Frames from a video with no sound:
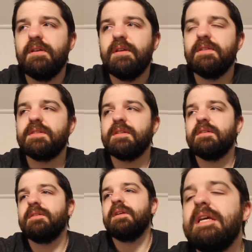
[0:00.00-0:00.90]

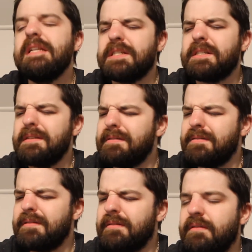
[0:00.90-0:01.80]

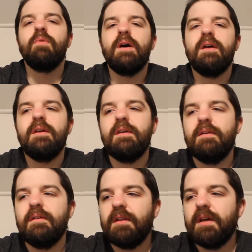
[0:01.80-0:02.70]
innocent way,
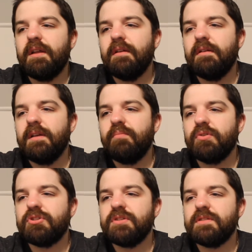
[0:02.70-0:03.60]
and then he
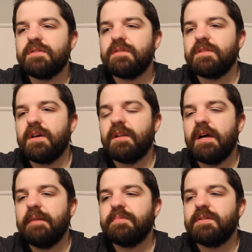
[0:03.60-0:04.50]
pushes
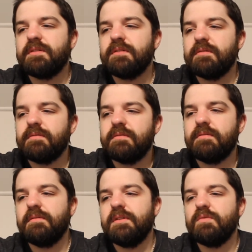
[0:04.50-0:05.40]
Cyclops and
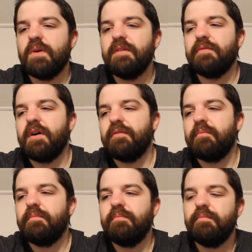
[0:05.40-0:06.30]
his wife off a
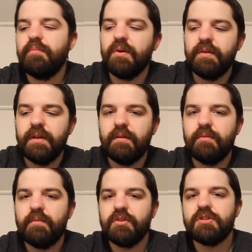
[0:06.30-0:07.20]
building
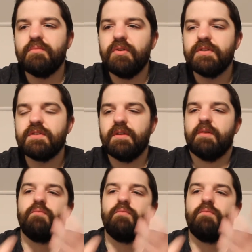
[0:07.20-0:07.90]
when a bunch of bullets are like